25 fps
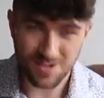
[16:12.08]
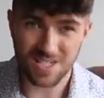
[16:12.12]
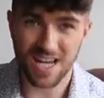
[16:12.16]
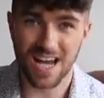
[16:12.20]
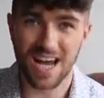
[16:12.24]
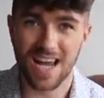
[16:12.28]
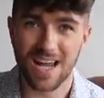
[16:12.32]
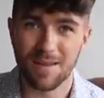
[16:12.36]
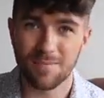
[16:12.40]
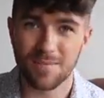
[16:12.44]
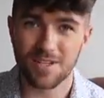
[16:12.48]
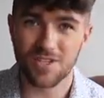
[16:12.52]

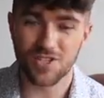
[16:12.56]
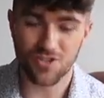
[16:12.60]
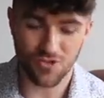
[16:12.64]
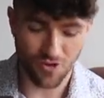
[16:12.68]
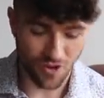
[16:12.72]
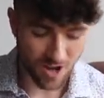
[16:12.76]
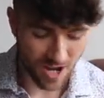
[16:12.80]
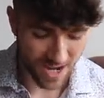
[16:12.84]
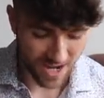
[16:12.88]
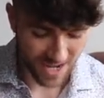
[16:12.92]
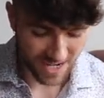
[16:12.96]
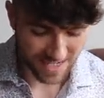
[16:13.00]
Time to
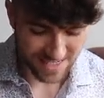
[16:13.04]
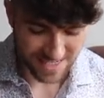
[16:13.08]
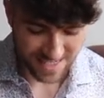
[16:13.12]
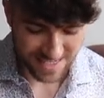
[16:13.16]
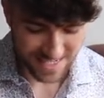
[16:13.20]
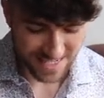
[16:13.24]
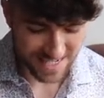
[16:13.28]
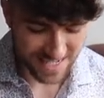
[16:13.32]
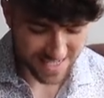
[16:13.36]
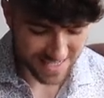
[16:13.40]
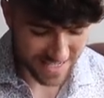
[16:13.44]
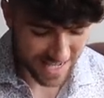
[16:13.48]
try
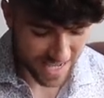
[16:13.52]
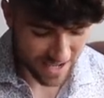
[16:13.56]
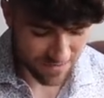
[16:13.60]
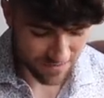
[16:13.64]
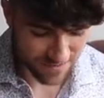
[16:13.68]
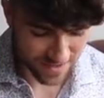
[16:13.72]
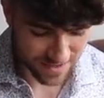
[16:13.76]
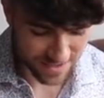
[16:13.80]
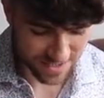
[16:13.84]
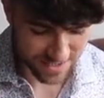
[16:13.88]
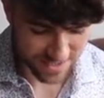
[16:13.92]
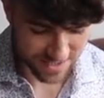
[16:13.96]
today's
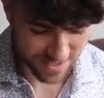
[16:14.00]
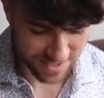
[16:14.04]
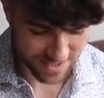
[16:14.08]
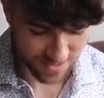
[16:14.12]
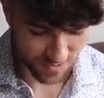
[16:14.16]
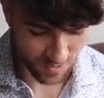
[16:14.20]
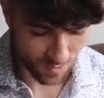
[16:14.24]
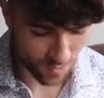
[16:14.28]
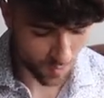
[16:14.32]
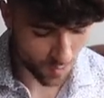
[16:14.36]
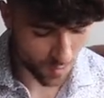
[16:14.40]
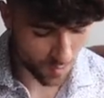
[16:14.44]
efforts
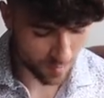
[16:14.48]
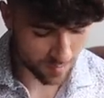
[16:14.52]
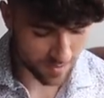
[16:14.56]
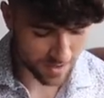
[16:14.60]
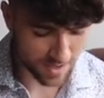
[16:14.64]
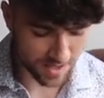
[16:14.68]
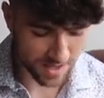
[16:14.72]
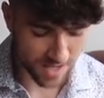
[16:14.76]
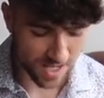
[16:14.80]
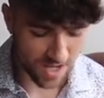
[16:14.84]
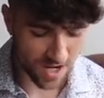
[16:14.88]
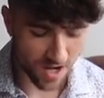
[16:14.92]
and
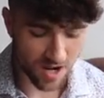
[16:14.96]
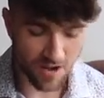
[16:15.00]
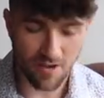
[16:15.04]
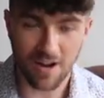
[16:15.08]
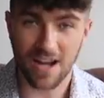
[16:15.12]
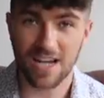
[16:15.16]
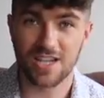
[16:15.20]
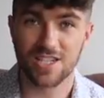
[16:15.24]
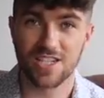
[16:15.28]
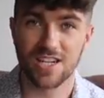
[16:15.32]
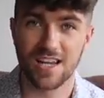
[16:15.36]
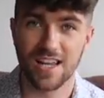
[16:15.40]
hope that they
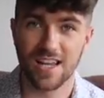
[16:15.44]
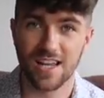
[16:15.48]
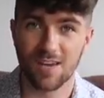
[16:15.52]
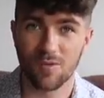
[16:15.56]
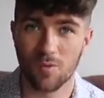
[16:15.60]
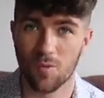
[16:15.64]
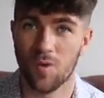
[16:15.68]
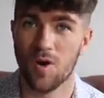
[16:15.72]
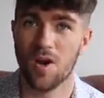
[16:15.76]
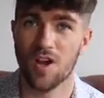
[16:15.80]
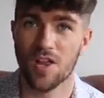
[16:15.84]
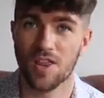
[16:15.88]
are actually
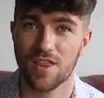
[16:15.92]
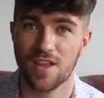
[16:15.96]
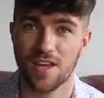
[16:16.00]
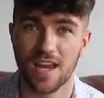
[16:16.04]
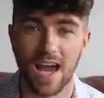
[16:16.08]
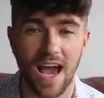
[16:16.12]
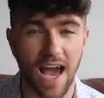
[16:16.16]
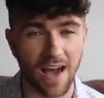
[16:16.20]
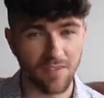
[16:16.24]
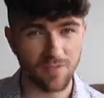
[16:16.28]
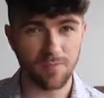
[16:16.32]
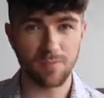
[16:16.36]
worth
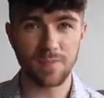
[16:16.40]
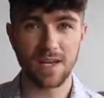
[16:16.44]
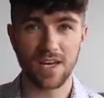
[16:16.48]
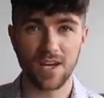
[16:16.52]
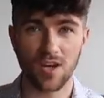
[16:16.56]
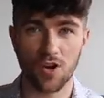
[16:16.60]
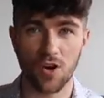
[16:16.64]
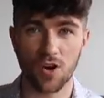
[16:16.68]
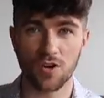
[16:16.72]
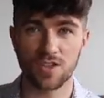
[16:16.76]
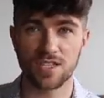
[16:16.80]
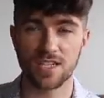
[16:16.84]
it. I haven't made
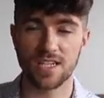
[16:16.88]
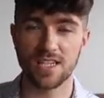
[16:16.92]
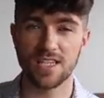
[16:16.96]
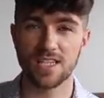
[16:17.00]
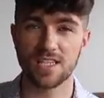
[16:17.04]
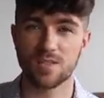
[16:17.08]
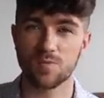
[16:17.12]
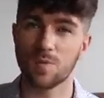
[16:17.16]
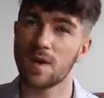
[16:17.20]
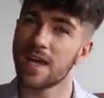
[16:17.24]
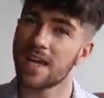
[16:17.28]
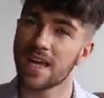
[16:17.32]
a cocktail
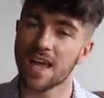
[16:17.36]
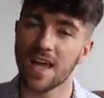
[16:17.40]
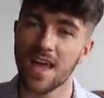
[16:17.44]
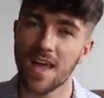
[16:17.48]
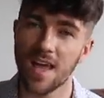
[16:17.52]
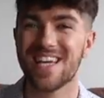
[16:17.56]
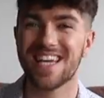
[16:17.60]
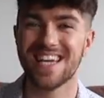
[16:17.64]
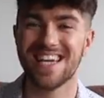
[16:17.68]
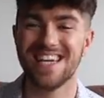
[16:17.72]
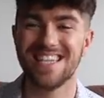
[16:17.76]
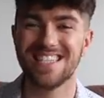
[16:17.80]
this week
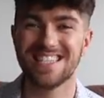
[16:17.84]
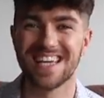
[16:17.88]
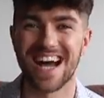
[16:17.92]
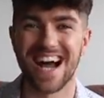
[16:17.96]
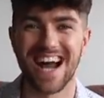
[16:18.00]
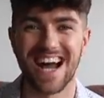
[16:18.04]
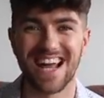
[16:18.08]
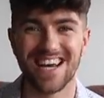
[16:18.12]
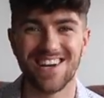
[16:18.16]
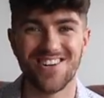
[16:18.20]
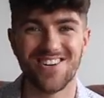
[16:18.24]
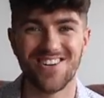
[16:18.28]
because
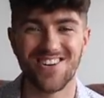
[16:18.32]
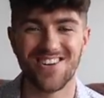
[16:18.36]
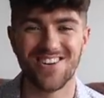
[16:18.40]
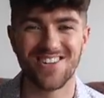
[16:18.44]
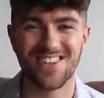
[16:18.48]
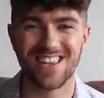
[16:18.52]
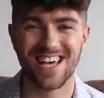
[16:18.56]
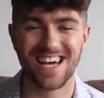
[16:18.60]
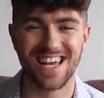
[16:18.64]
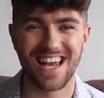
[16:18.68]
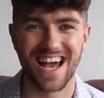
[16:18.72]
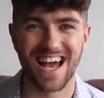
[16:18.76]
I
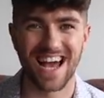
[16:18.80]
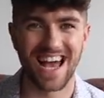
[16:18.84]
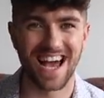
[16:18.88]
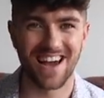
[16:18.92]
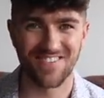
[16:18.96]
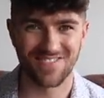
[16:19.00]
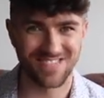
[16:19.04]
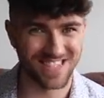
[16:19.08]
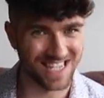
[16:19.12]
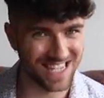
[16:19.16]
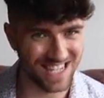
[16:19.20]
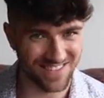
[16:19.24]
know that I
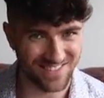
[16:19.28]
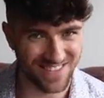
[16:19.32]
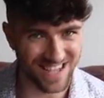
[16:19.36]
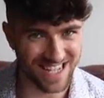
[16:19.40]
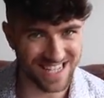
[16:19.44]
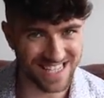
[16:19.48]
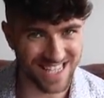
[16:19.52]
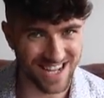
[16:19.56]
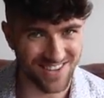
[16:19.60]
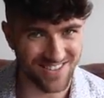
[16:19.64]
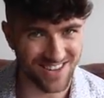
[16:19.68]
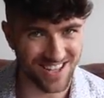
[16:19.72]
have to leave
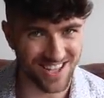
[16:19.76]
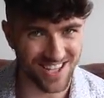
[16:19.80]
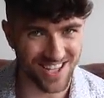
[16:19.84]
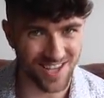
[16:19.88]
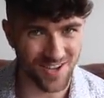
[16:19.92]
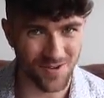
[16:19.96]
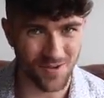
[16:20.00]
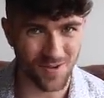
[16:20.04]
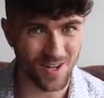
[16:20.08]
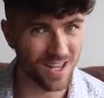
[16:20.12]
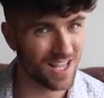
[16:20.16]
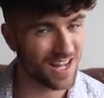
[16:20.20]
that down to
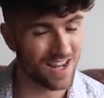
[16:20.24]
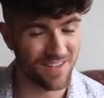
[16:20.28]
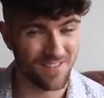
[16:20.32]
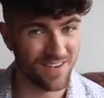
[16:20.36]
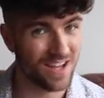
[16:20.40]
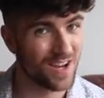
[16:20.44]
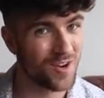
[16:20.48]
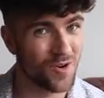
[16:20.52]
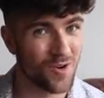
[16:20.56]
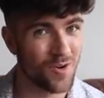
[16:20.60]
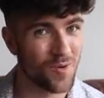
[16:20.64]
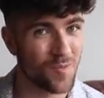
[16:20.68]
you, and if
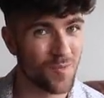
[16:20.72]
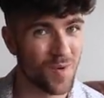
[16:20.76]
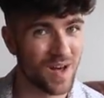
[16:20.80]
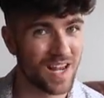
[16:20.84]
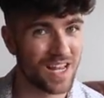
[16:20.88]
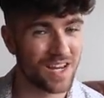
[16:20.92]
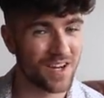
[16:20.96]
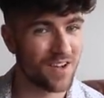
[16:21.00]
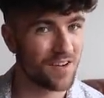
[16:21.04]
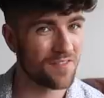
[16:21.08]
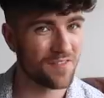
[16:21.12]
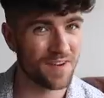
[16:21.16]
I know him
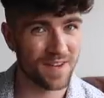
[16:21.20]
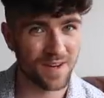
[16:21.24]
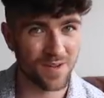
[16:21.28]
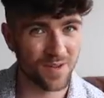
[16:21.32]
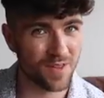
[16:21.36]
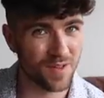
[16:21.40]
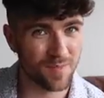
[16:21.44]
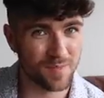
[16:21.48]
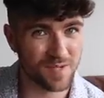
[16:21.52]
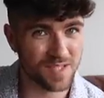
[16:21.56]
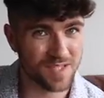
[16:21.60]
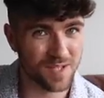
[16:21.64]
well enough, I
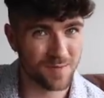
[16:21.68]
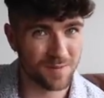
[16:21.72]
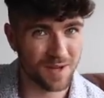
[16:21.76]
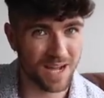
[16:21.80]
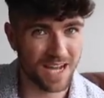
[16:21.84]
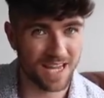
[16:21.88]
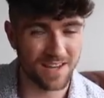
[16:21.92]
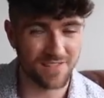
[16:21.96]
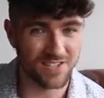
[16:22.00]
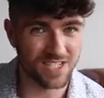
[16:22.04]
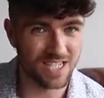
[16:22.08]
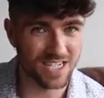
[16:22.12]
know there'll be some
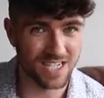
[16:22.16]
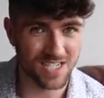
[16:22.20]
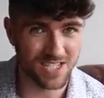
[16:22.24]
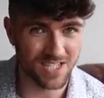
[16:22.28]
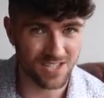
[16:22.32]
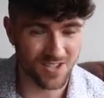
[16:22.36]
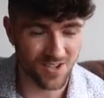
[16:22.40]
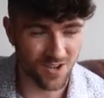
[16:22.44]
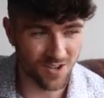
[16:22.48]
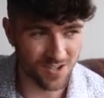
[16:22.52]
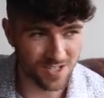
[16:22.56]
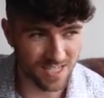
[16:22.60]
kind of
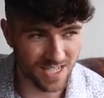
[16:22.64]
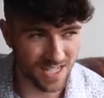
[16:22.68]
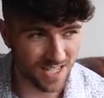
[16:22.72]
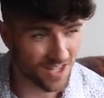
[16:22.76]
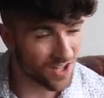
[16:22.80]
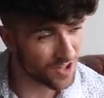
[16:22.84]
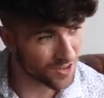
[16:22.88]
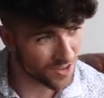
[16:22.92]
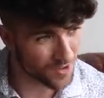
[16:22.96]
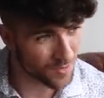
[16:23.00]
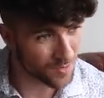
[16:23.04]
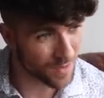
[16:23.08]
delicious
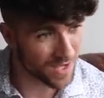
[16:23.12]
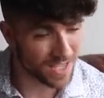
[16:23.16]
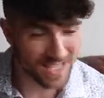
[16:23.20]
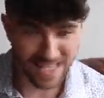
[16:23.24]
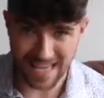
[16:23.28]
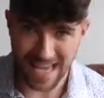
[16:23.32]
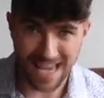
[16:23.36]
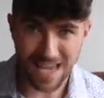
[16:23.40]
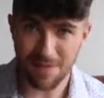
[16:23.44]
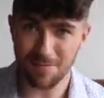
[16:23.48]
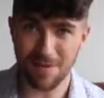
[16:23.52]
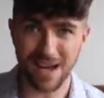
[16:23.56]
cocktail on the way.
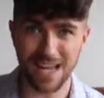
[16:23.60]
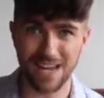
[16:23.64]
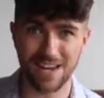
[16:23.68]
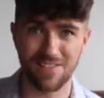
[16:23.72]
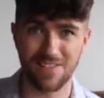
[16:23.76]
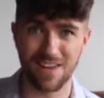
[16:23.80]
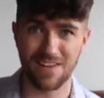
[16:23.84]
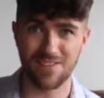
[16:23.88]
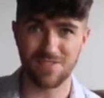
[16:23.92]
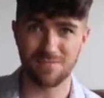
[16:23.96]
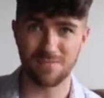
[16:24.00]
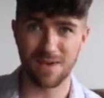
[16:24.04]
Kate might
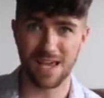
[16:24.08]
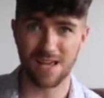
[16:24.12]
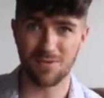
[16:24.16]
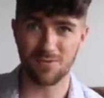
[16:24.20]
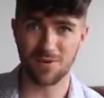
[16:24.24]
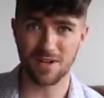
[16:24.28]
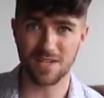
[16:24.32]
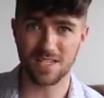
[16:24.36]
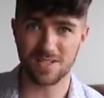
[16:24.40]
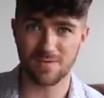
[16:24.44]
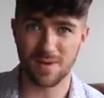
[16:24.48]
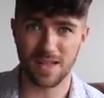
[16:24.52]
have even made
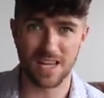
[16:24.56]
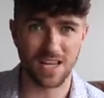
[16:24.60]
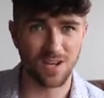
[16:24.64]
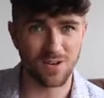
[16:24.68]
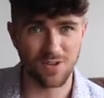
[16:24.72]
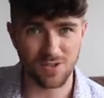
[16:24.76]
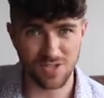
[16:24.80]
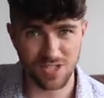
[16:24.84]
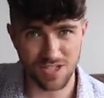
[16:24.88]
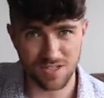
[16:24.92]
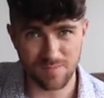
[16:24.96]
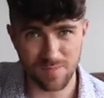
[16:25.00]
one as well. I
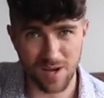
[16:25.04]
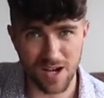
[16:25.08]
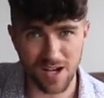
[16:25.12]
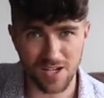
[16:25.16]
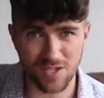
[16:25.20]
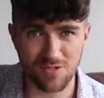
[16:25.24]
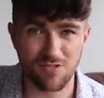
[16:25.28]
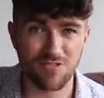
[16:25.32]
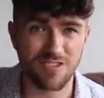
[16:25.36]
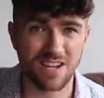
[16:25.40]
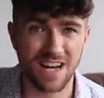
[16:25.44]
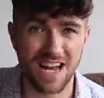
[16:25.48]
know she'd
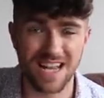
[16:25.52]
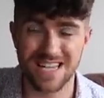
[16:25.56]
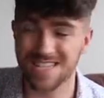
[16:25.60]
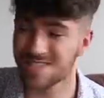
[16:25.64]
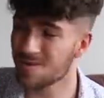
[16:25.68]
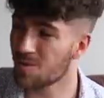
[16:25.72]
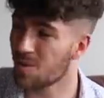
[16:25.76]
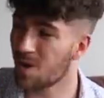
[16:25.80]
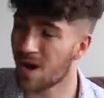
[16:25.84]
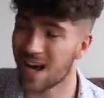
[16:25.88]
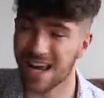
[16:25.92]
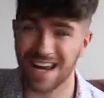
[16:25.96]
partial a
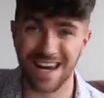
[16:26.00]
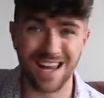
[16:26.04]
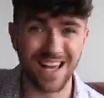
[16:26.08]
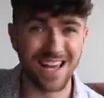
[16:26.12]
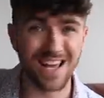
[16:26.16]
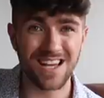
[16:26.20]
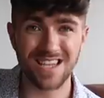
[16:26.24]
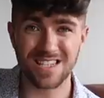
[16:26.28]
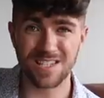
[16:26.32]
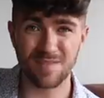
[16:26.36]
glass of wine.